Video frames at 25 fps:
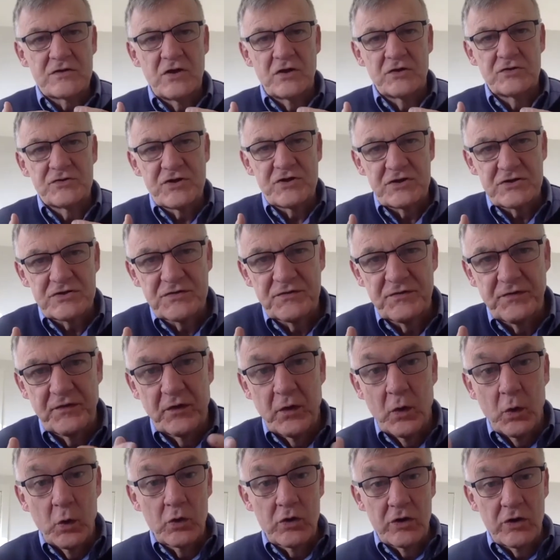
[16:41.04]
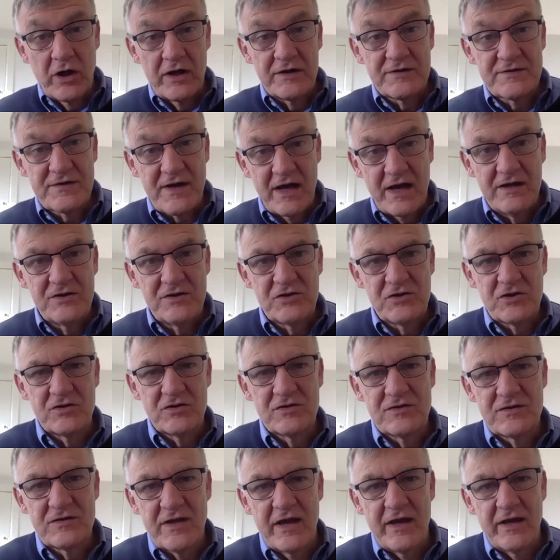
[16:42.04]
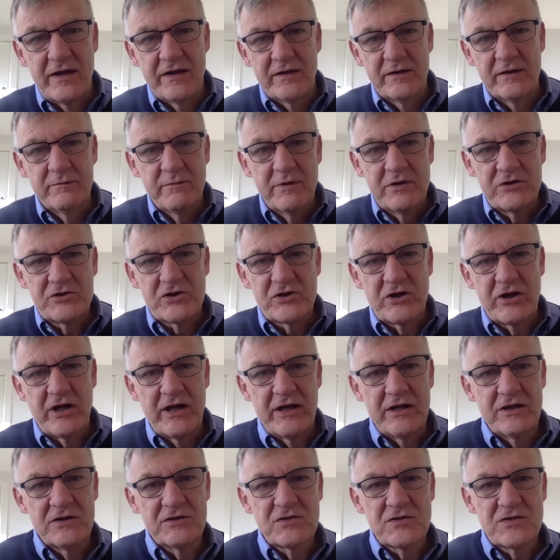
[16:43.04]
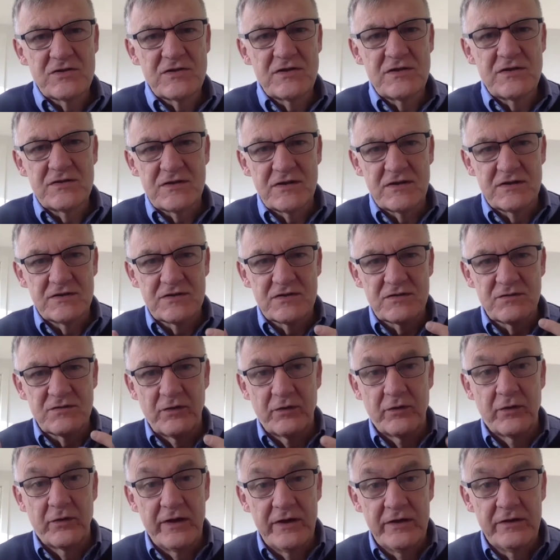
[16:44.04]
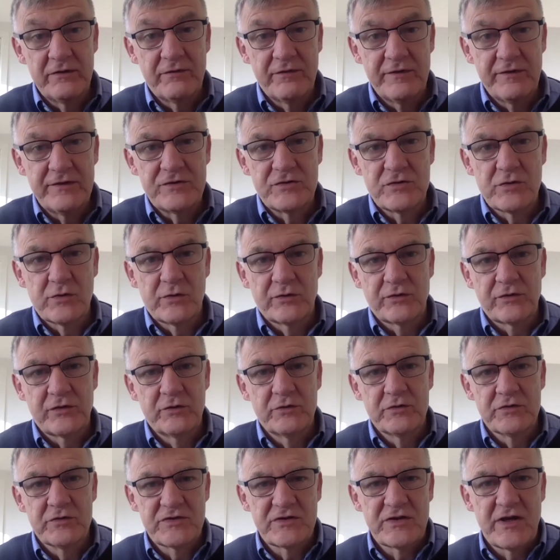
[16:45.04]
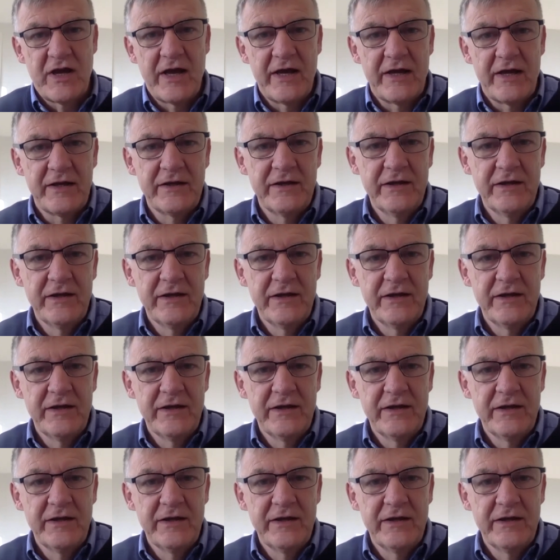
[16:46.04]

not just for organizations then and mission agencies, it's for individuals who are saying...